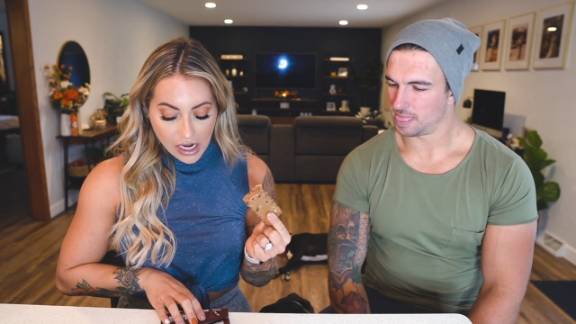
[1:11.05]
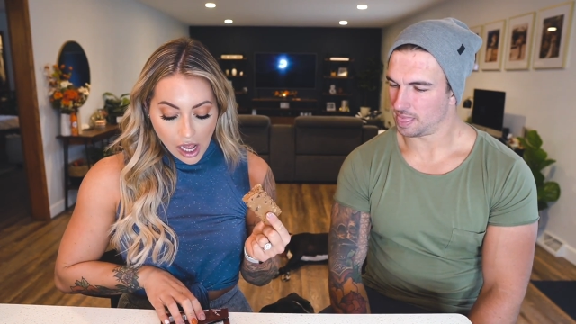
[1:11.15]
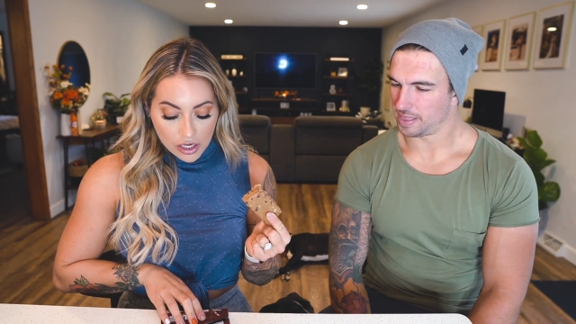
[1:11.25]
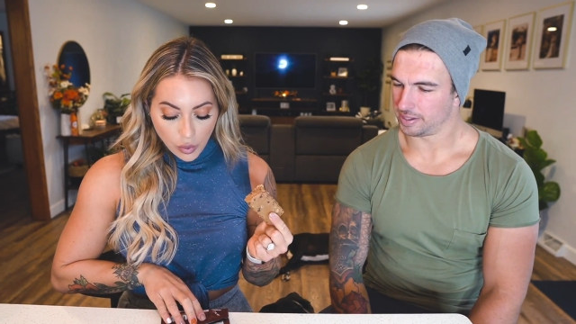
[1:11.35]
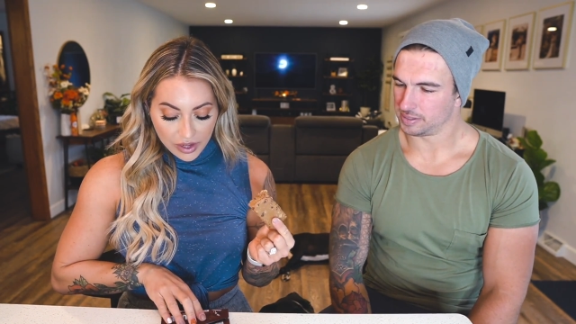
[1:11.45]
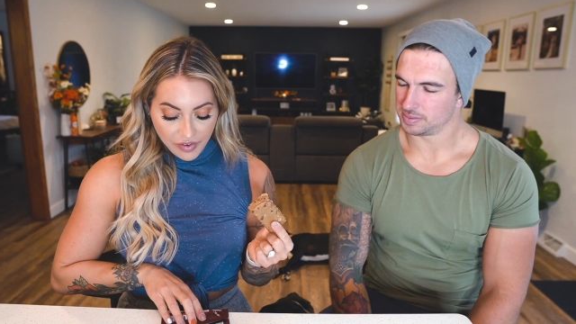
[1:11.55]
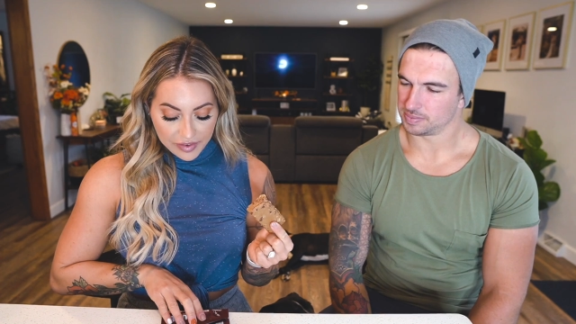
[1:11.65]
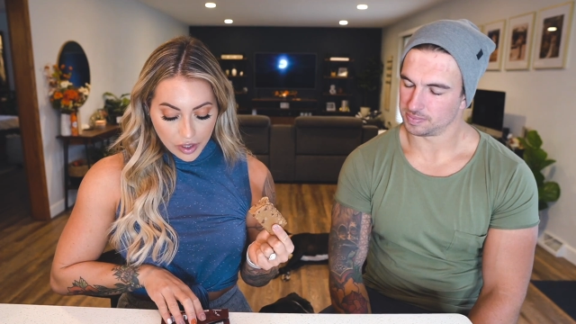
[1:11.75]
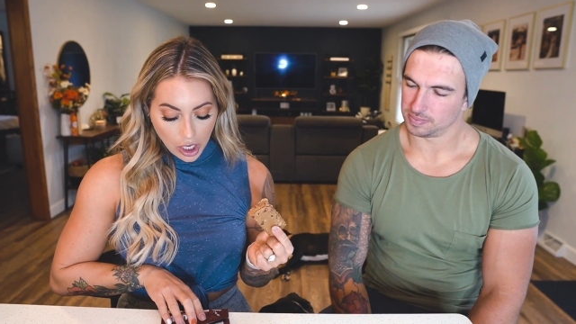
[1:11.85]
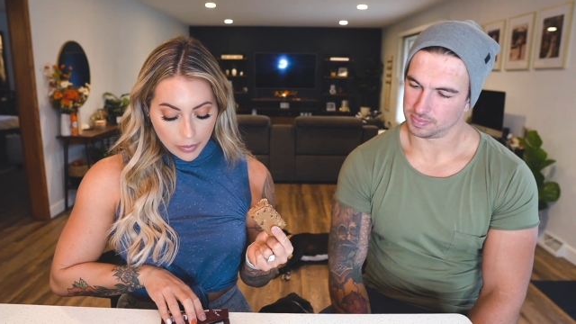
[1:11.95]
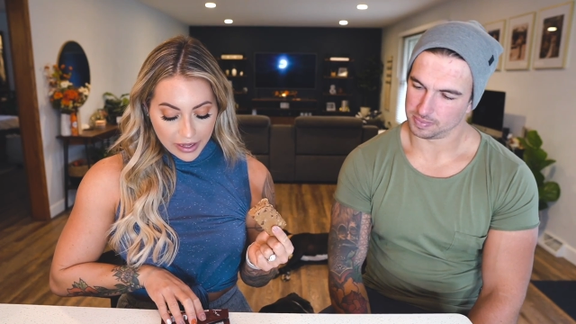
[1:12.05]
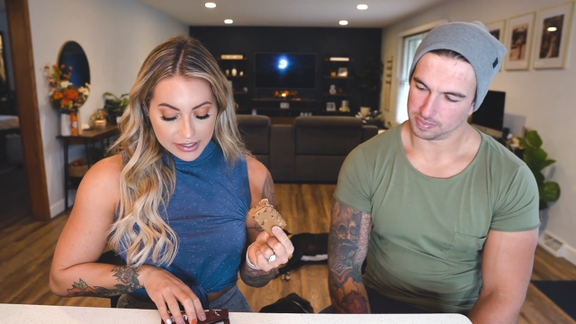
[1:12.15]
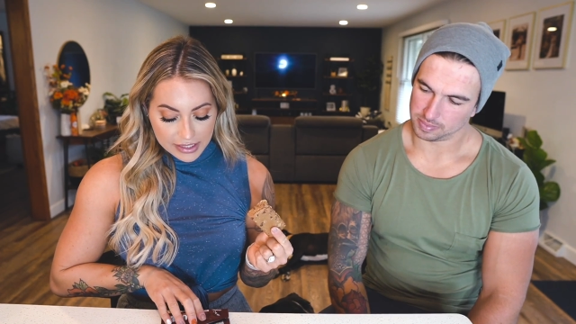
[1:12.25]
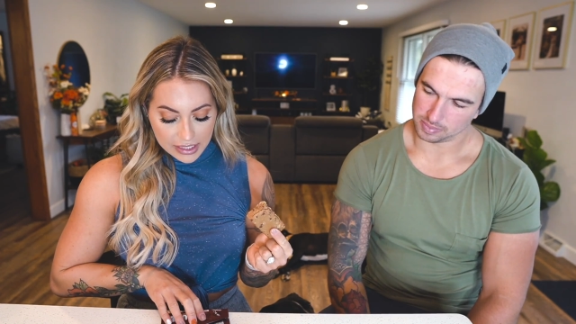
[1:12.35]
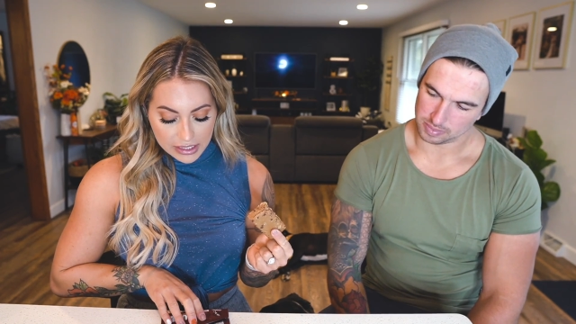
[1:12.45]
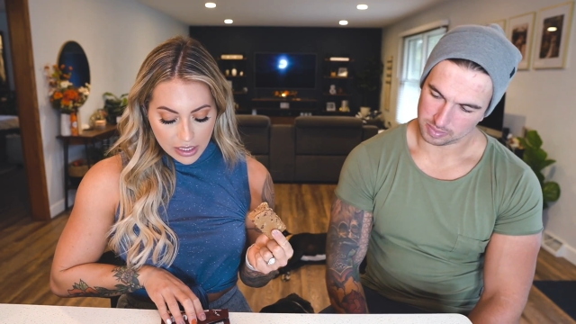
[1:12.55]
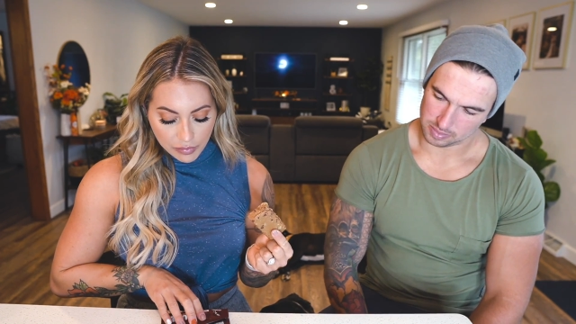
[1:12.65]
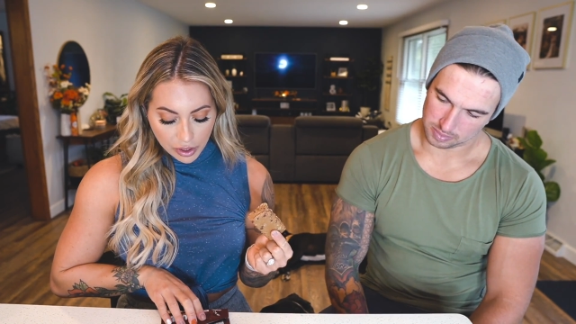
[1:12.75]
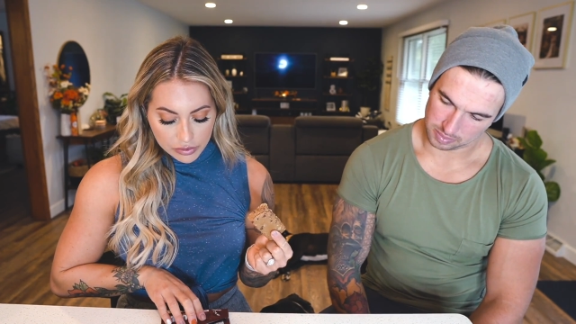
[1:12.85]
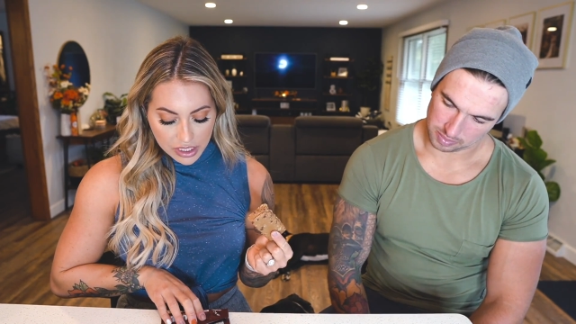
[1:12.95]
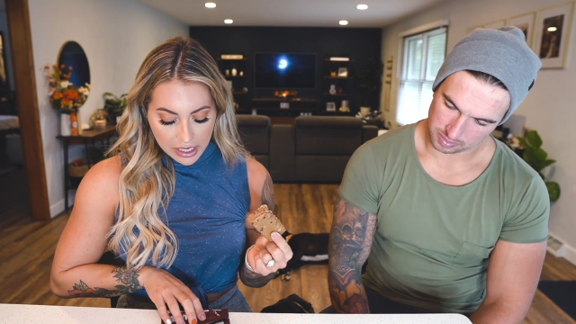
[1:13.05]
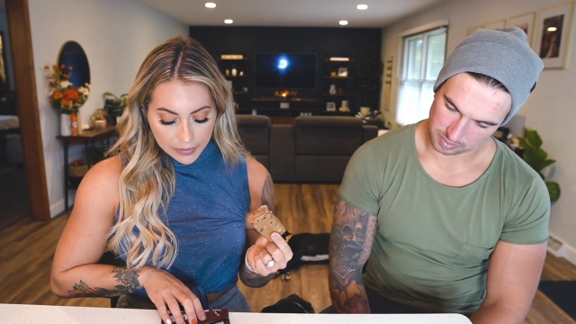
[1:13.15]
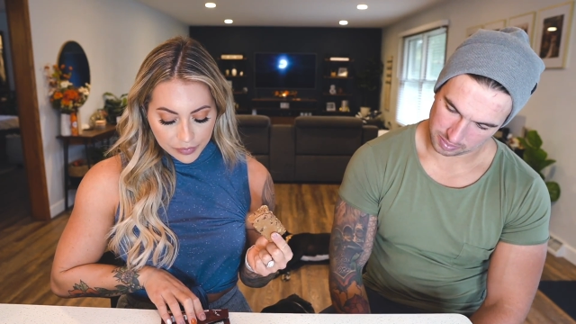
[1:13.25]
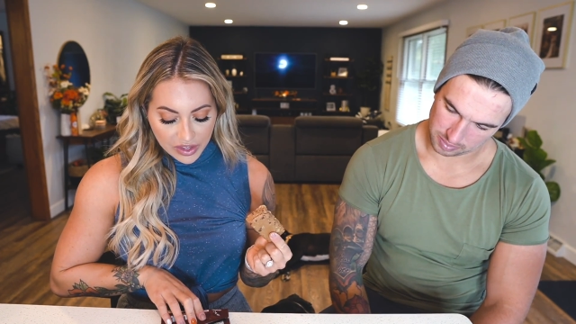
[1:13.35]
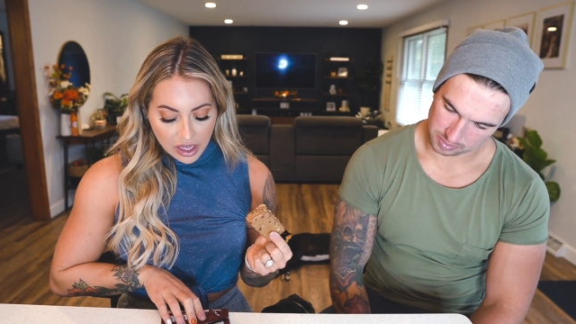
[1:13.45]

Speaker 1: 25 carb, and 16 protein,